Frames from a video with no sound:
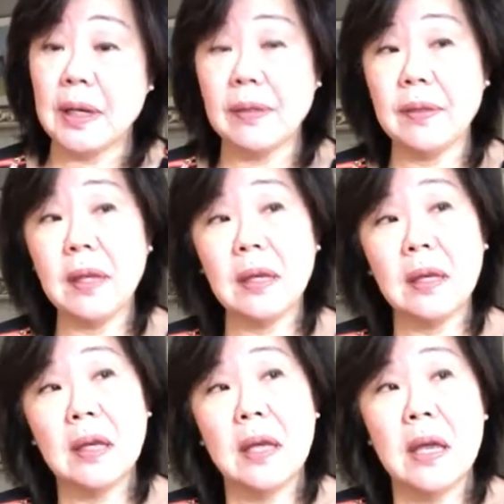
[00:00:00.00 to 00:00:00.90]
I think
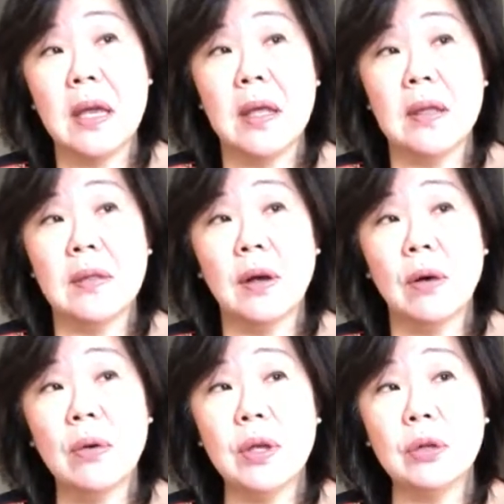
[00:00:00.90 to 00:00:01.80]
the
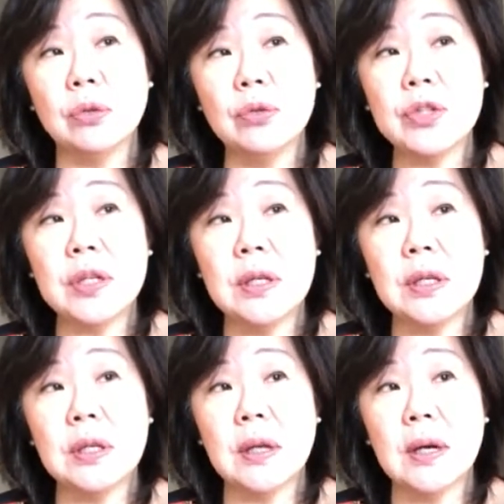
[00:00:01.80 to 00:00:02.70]
whole inclusion